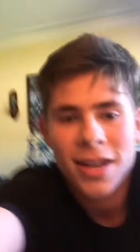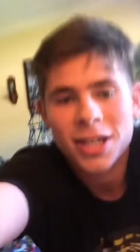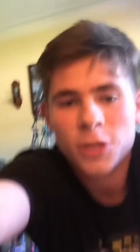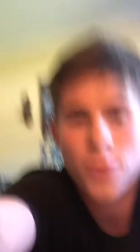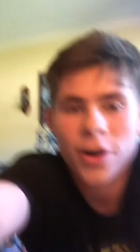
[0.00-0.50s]

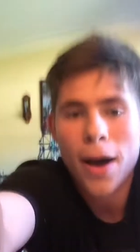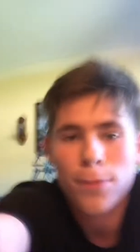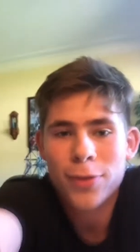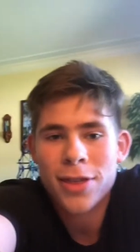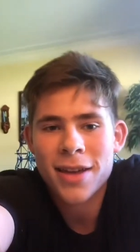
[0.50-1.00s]
he's put up
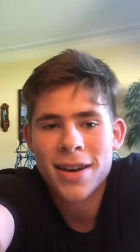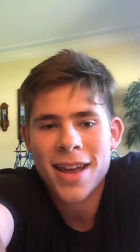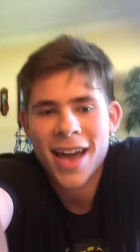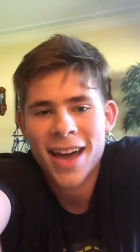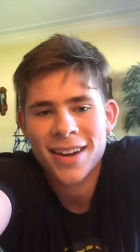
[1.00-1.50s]
with it
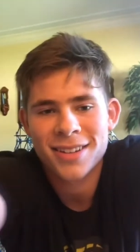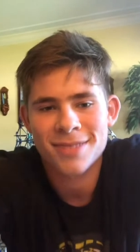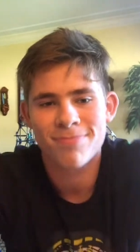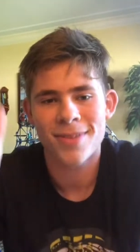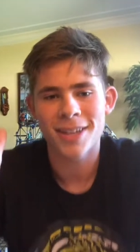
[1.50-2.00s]
and
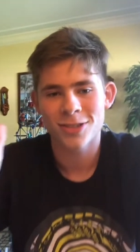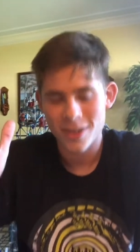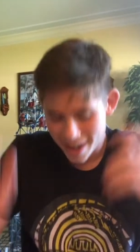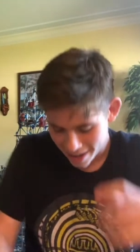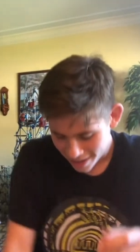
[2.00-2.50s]
it's
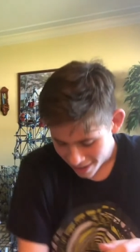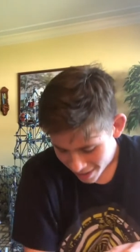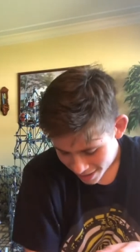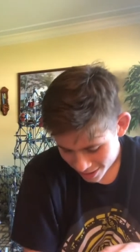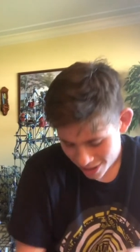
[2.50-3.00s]
great.
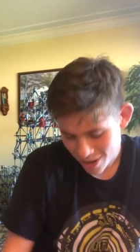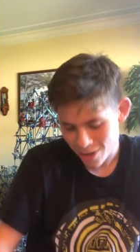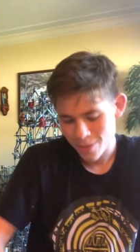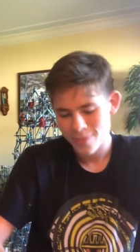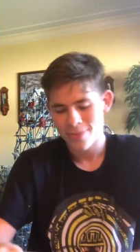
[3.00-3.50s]

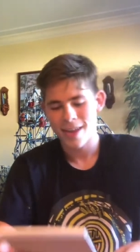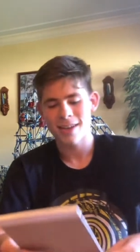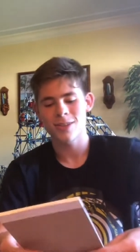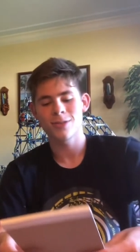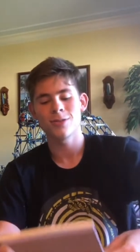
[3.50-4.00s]
So
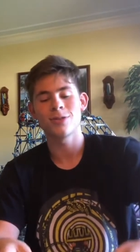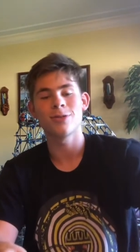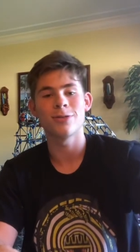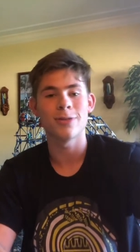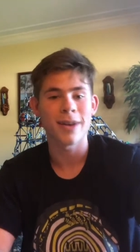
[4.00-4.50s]
thank you
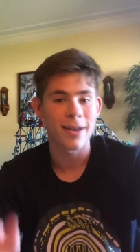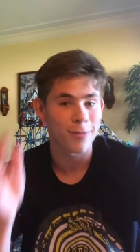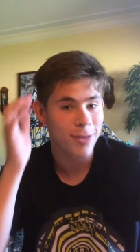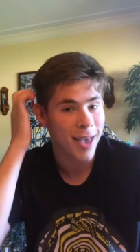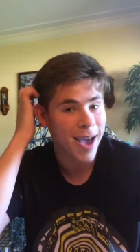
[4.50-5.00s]
to him
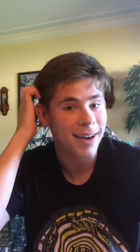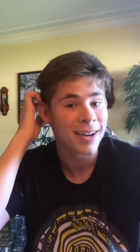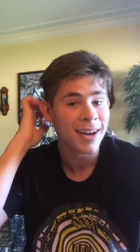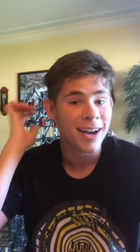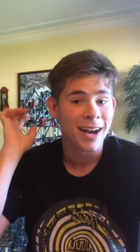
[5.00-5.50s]
for that.
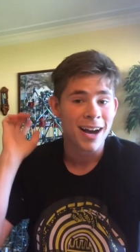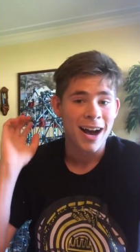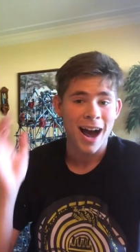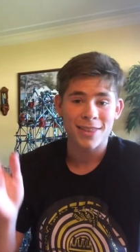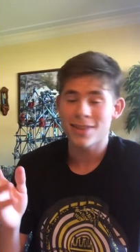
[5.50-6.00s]

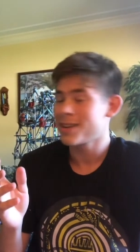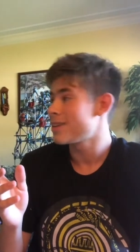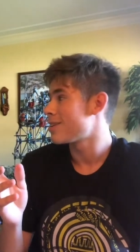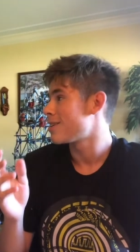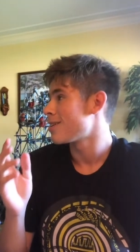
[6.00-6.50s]
I think
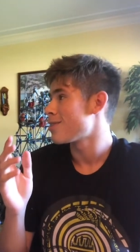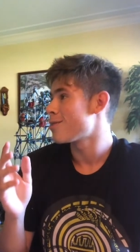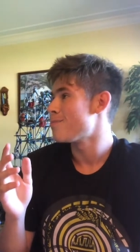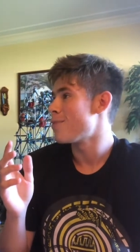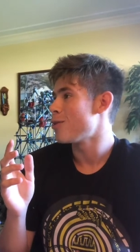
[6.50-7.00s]

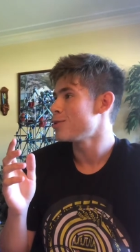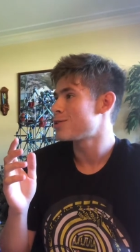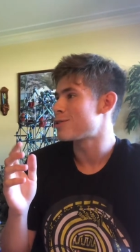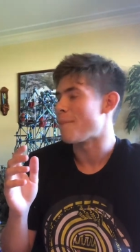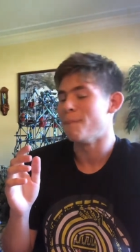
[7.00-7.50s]
the
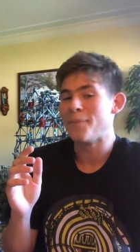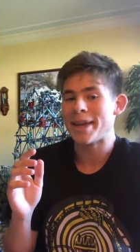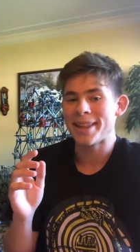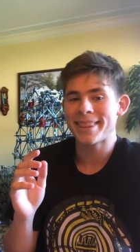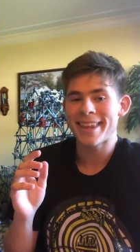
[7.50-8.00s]
most
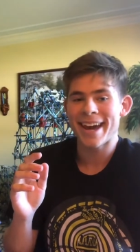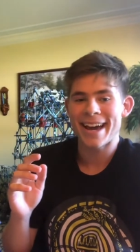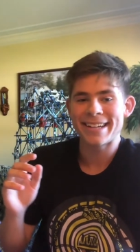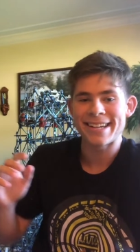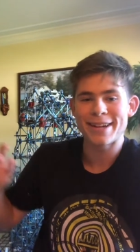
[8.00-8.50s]
mean thing
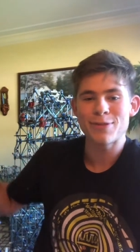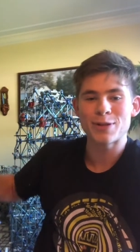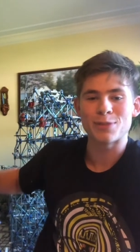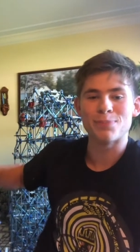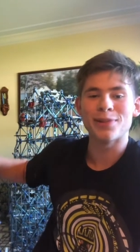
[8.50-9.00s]
I did
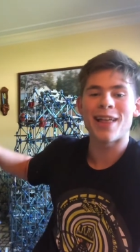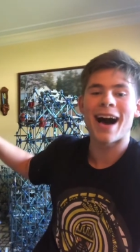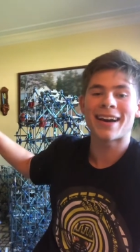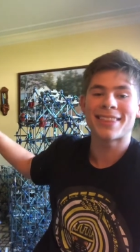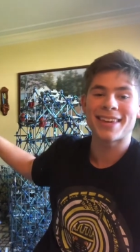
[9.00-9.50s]
was
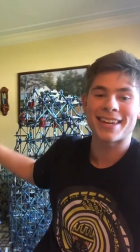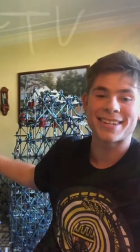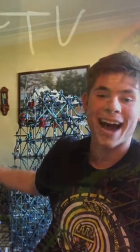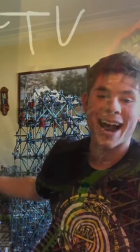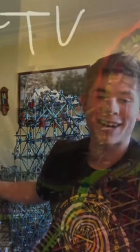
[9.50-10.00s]
block the
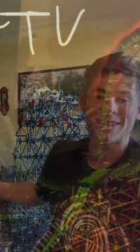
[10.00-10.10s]
entire